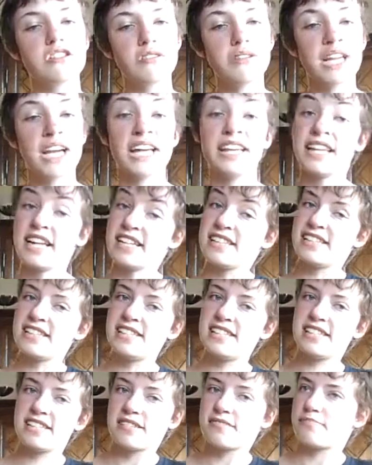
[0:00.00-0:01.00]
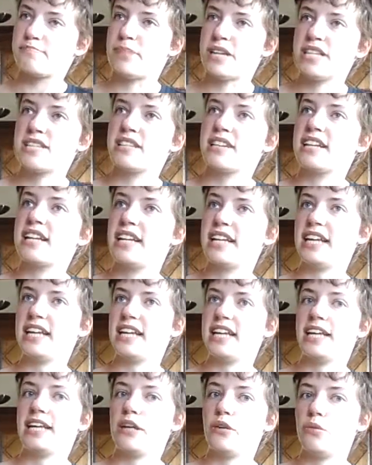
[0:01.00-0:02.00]
So yeah, that's
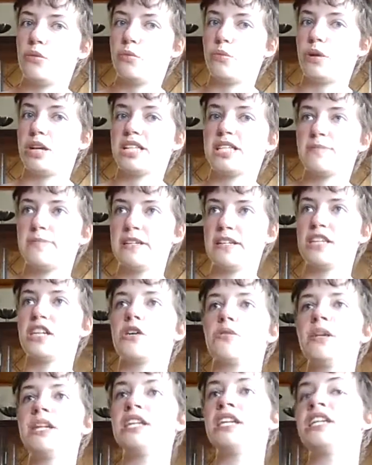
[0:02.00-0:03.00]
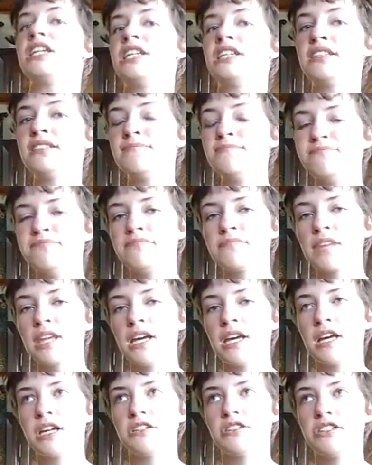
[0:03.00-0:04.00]
basically what's been going on.
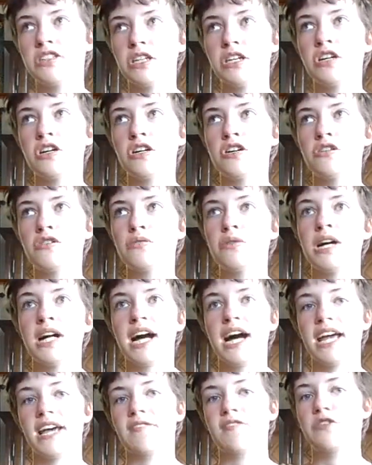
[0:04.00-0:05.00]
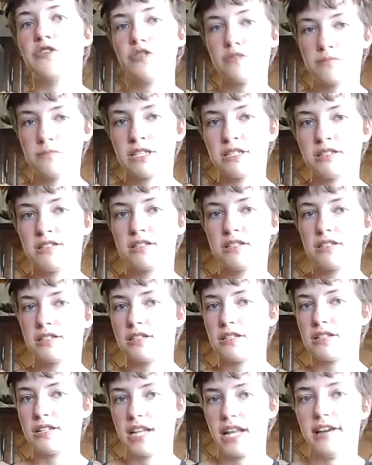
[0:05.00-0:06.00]
So I have 2 months
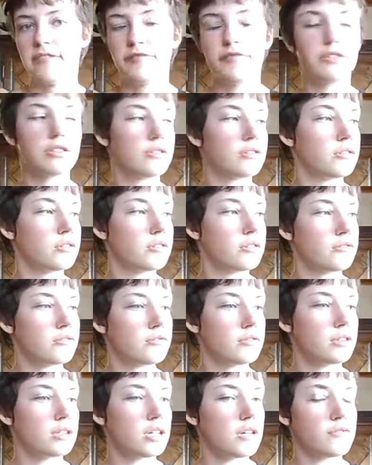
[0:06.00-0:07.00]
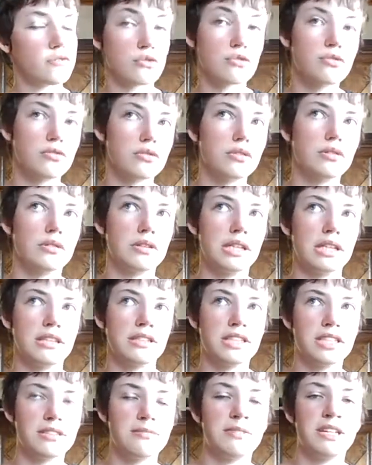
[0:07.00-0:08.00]
left of school
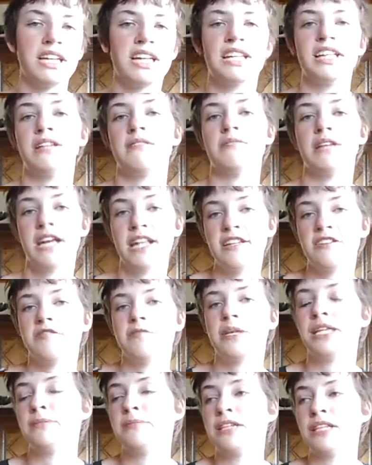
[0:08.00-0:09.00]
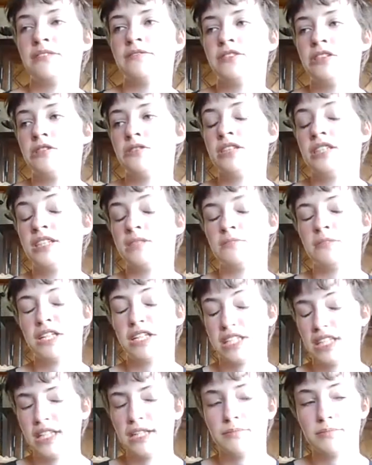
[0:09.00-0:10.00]
until May, and end of May, beginning of June is my
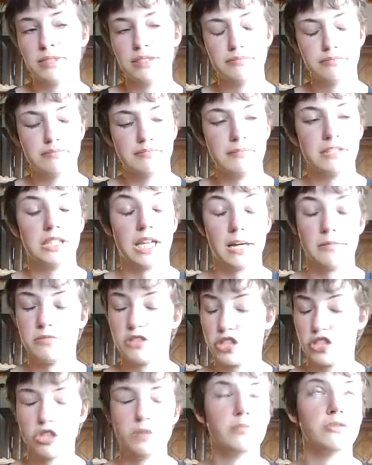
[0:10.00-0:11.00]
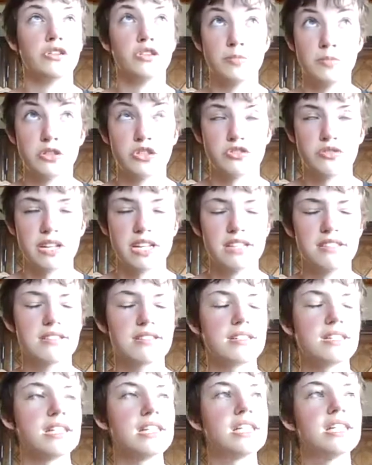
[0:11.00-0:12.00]
exams. I'm super duper
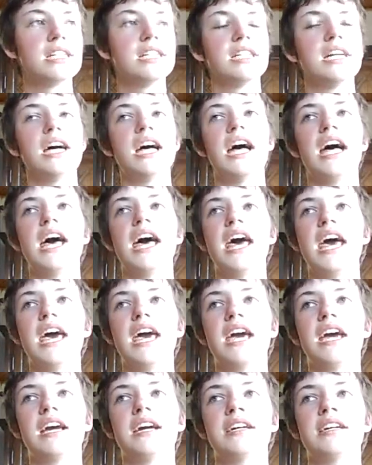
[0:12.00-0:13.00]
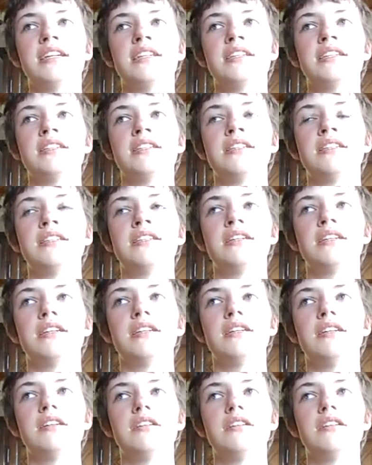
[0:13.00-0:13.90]
stressed. And